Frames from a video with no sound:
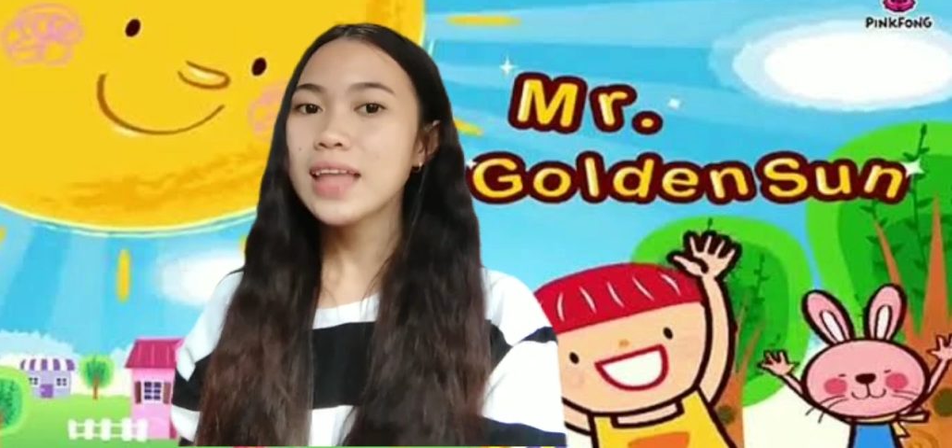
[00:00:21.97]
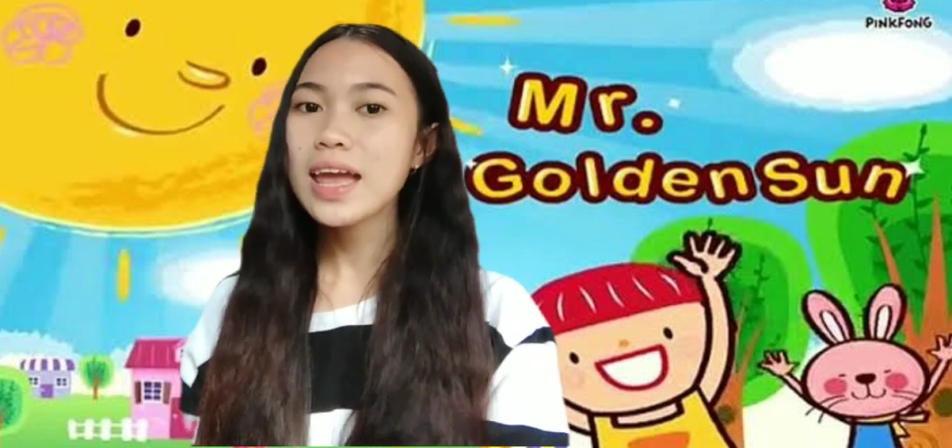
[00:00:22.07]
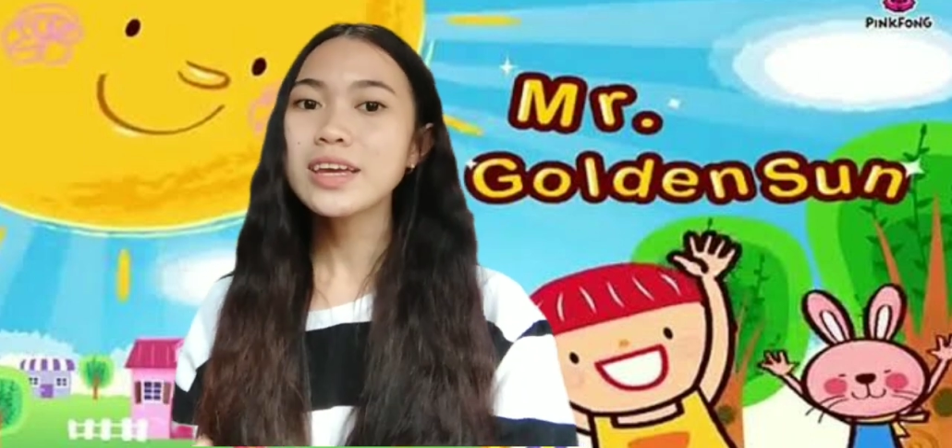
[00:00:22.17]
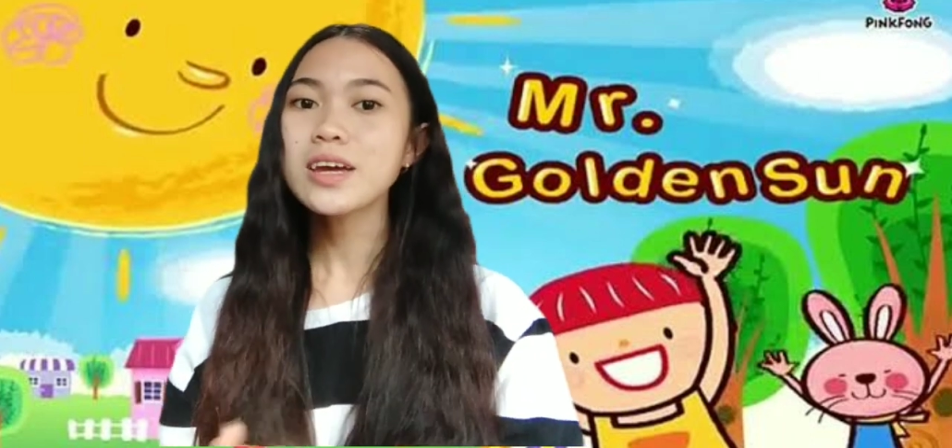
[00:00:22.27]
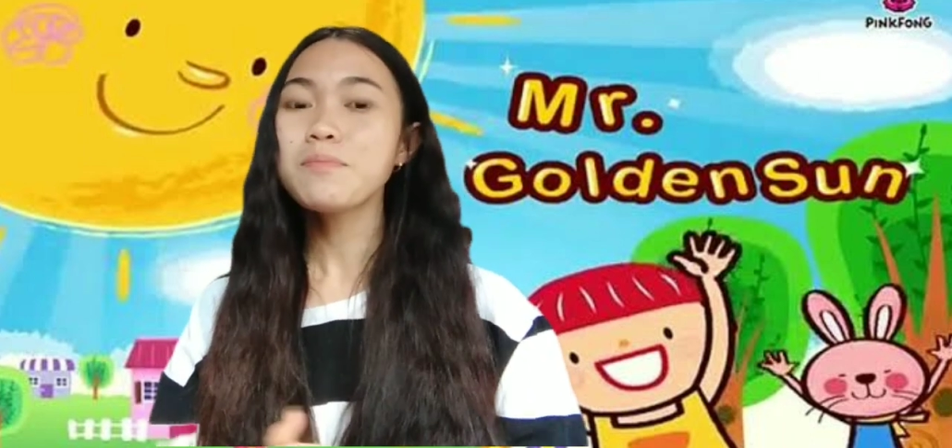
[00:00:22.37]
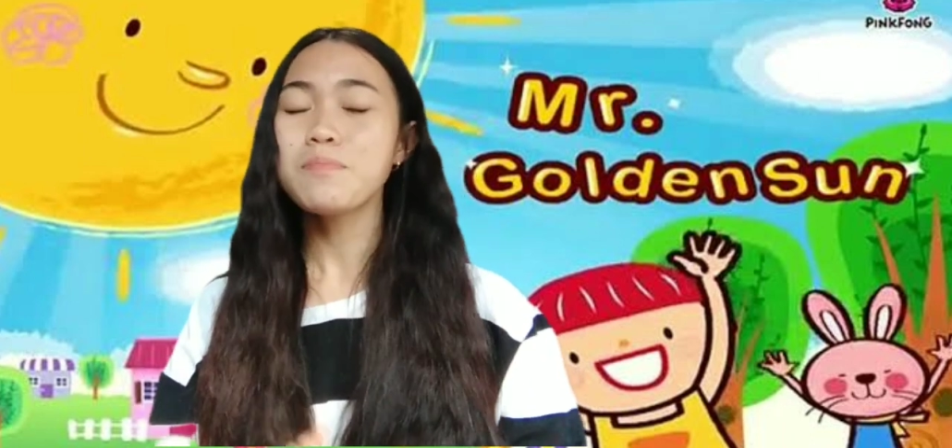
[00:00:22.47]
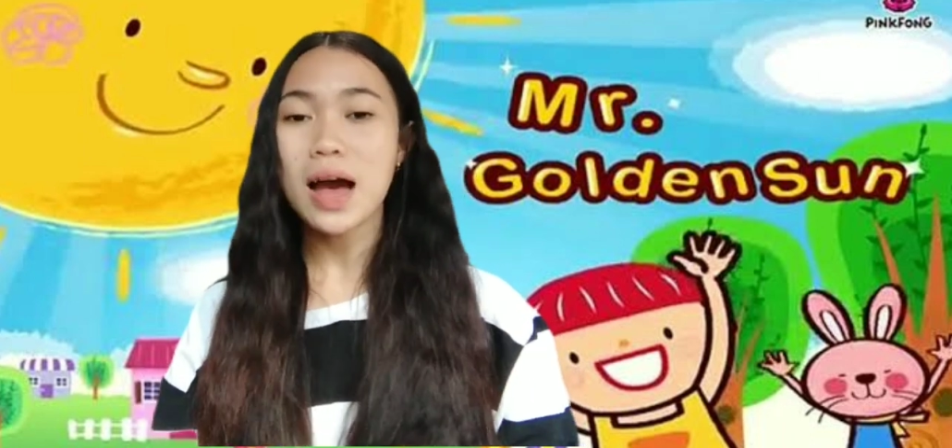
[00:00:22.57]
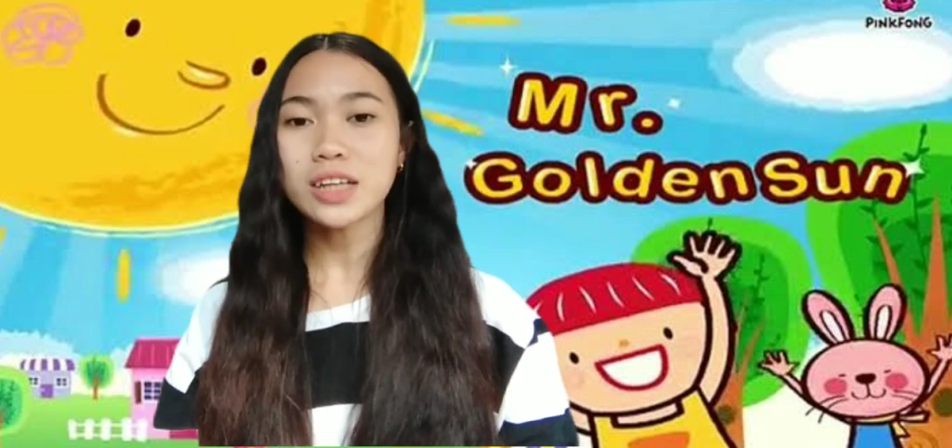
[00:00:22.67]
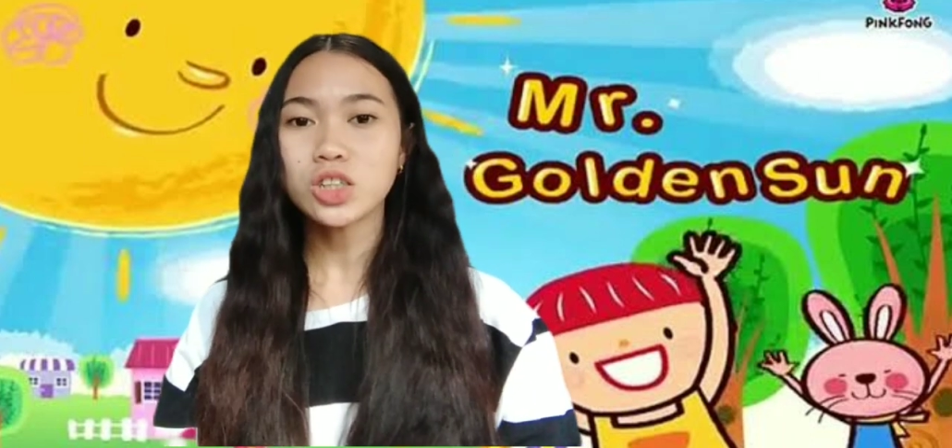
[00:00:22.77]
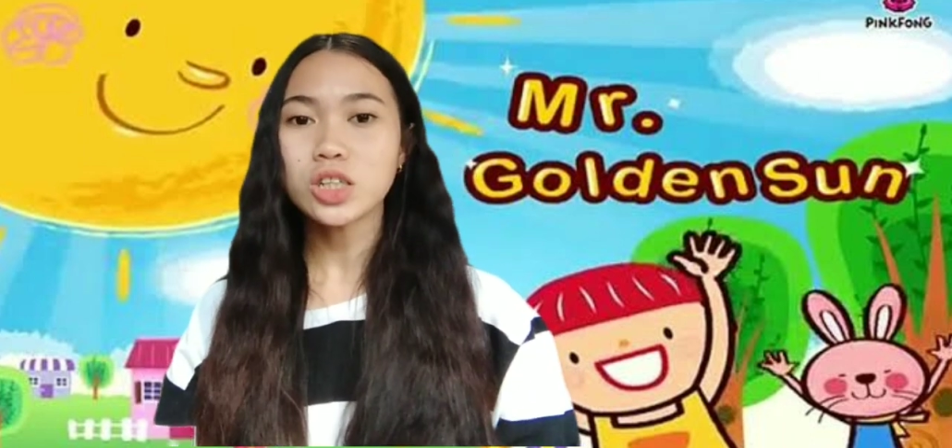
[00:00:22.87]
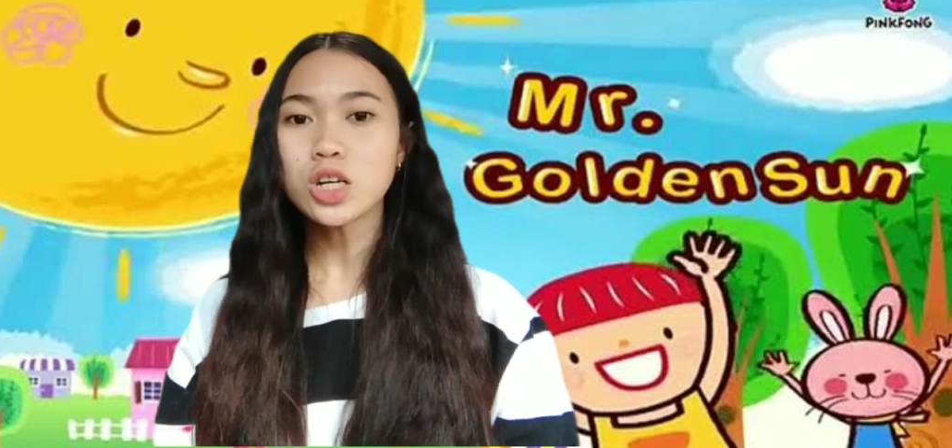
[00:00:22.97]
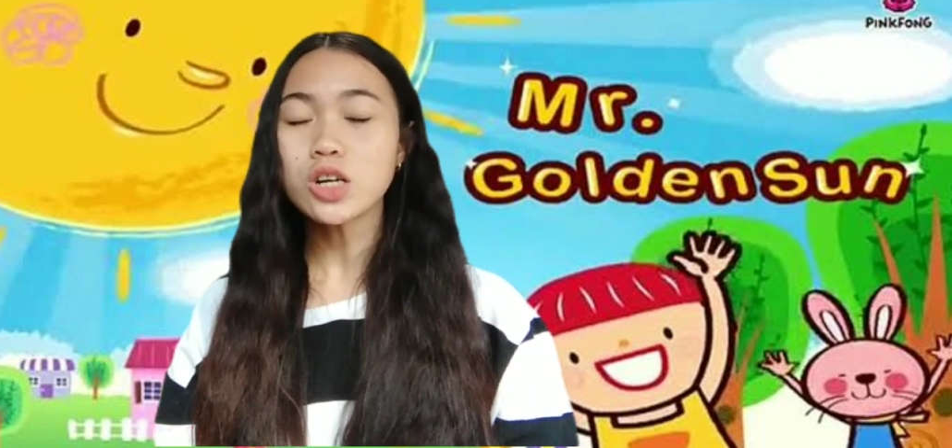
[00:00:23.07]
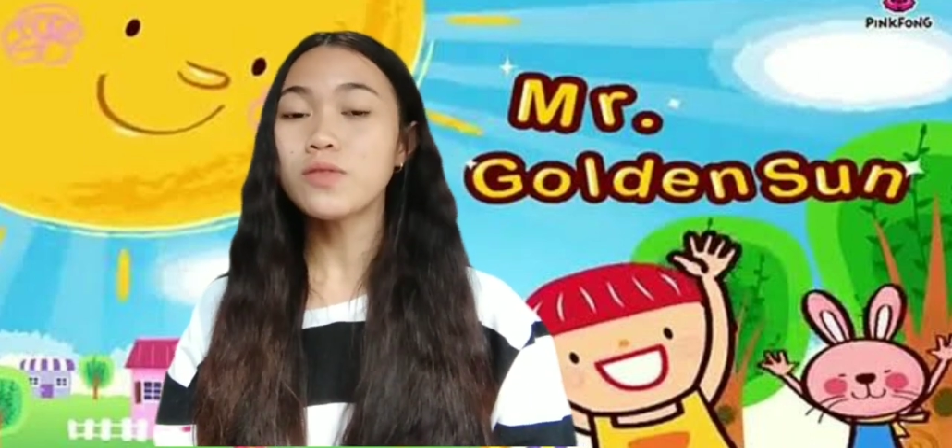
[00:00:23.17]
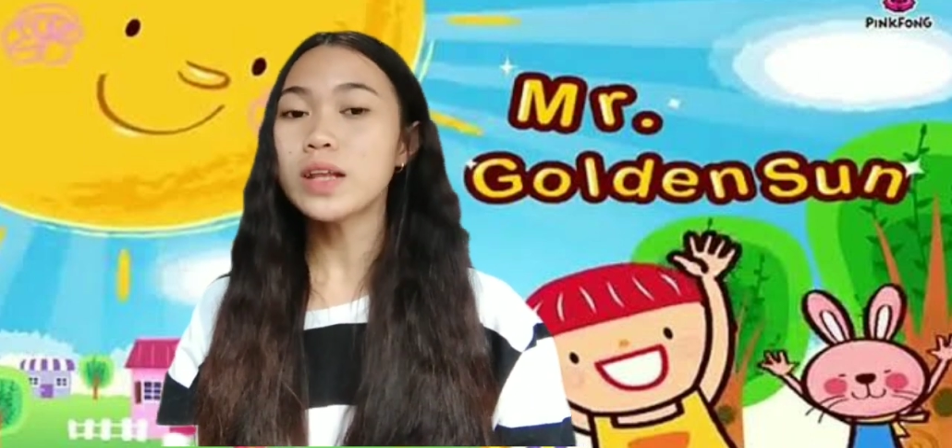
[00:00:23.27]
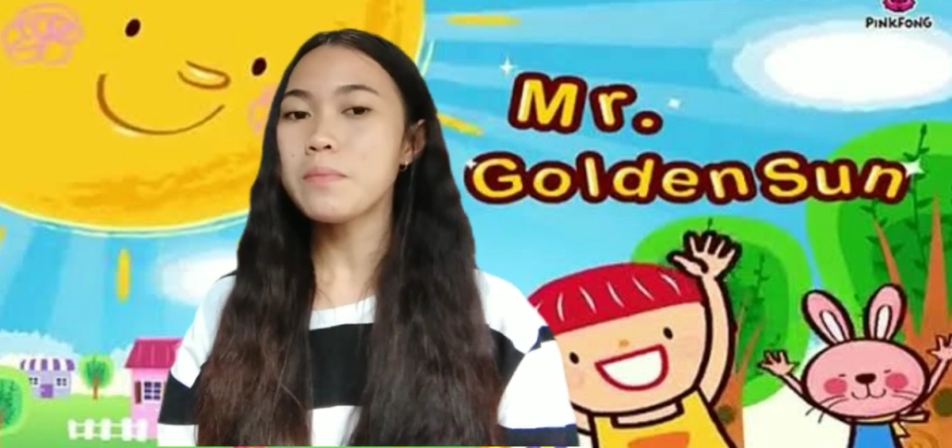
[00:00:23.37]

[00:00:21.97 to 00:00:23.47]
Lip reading: taking Bachelor of